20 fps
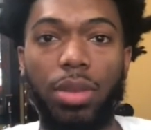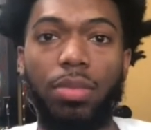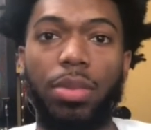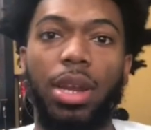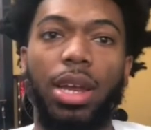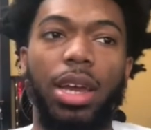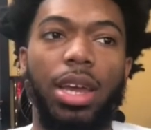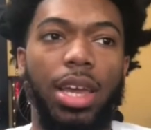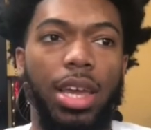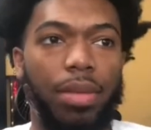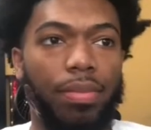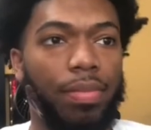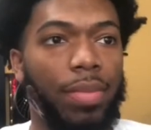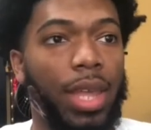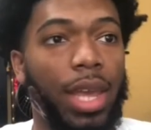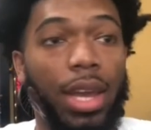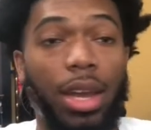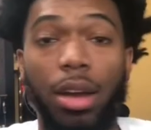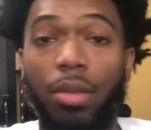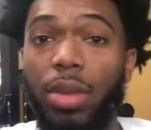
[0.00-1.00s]
But
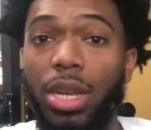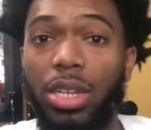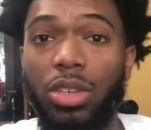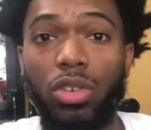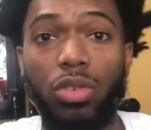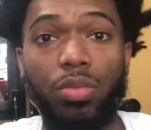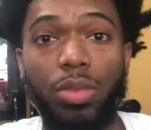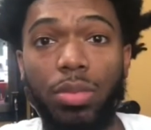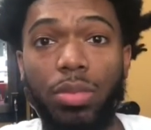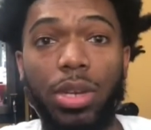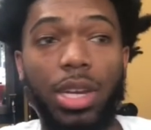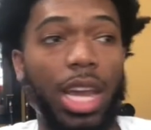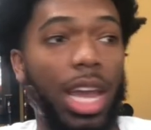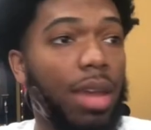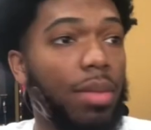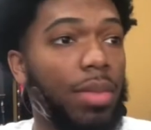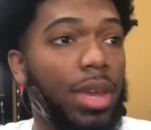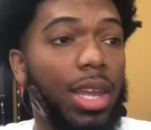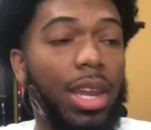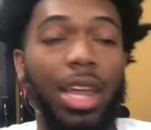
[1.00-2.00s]
I mean, 2 people
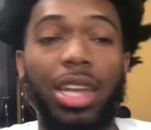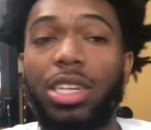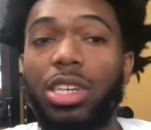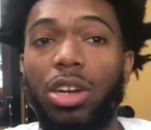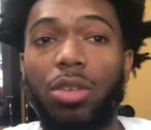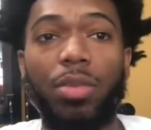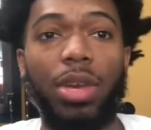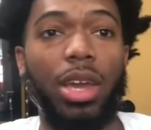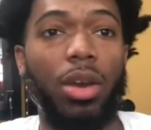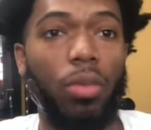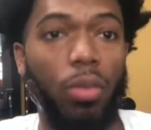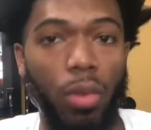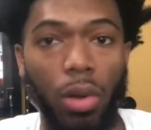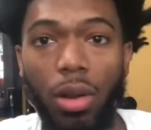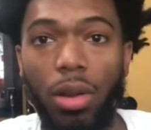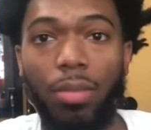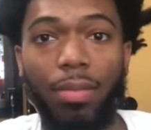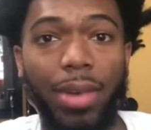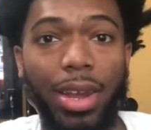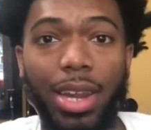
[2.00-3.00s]
came in, they showed me it
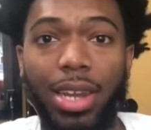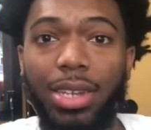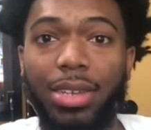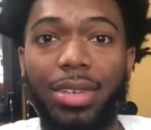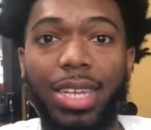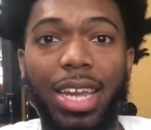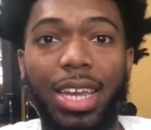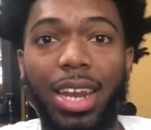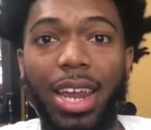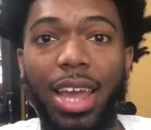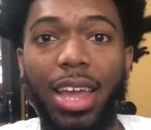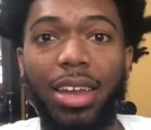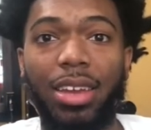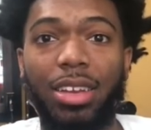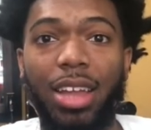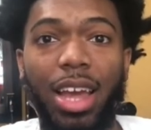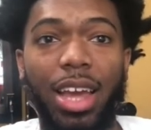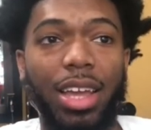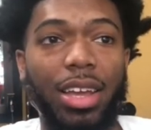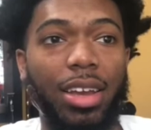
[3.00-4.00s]
worked, but it ain't
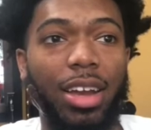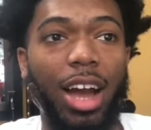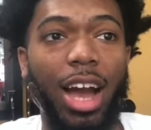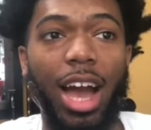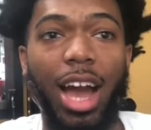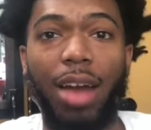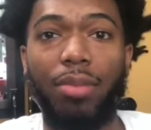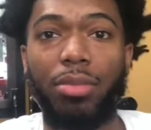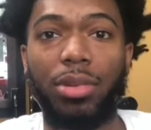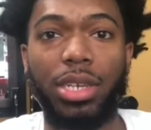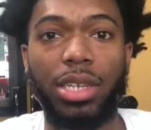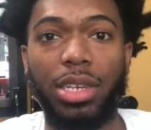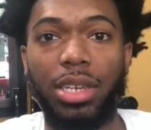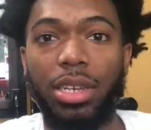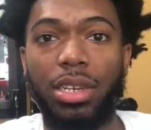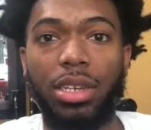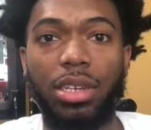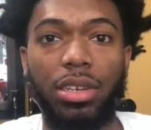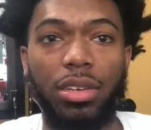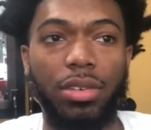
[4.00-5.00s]
like a high
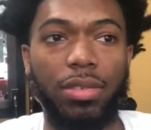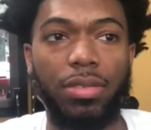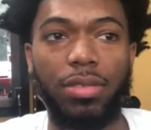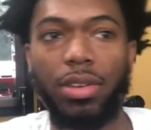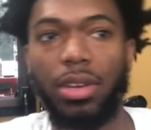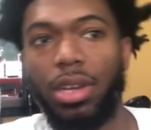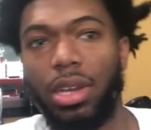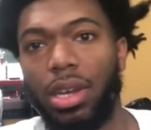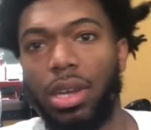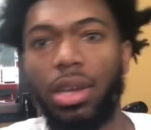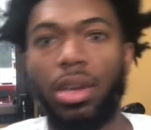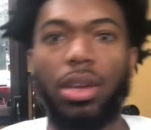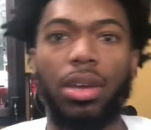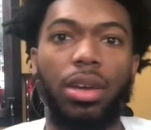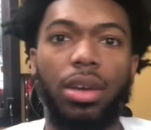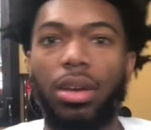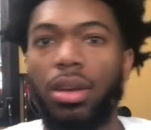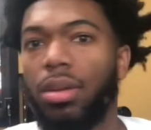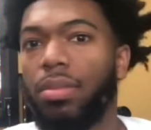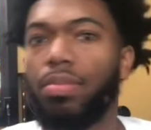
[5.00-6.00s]
percentage of
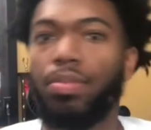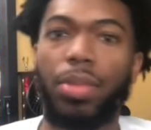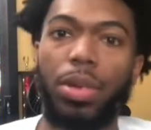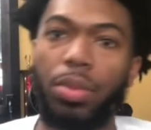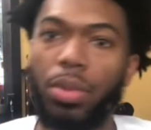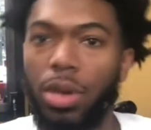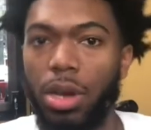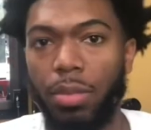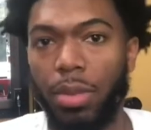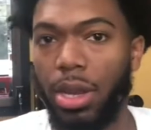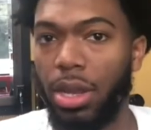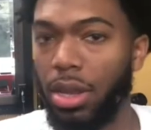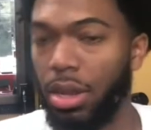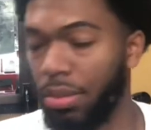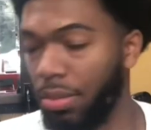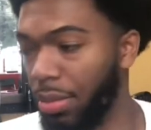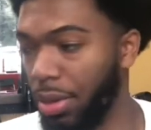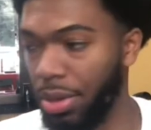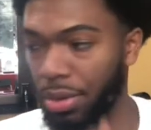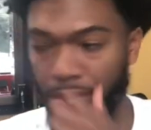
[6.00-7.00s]
people coming in,
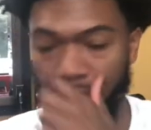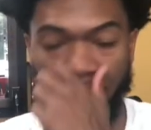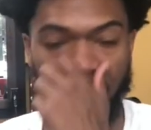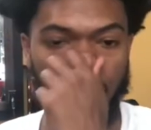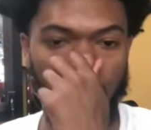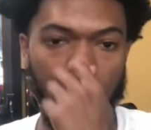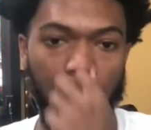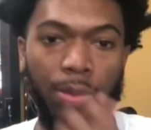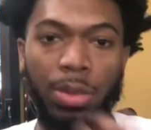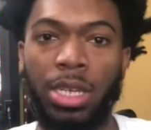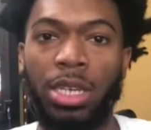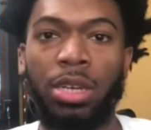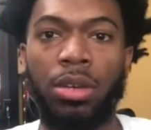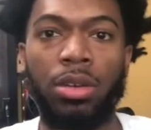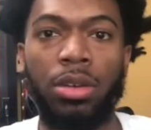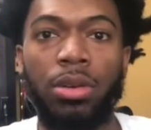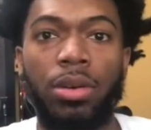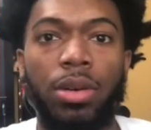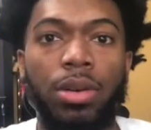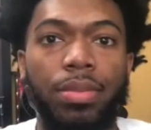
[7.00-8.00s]
but I'm still
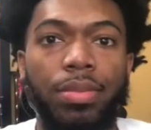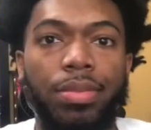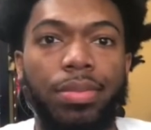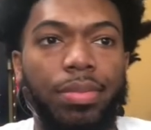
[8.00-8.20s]
do it.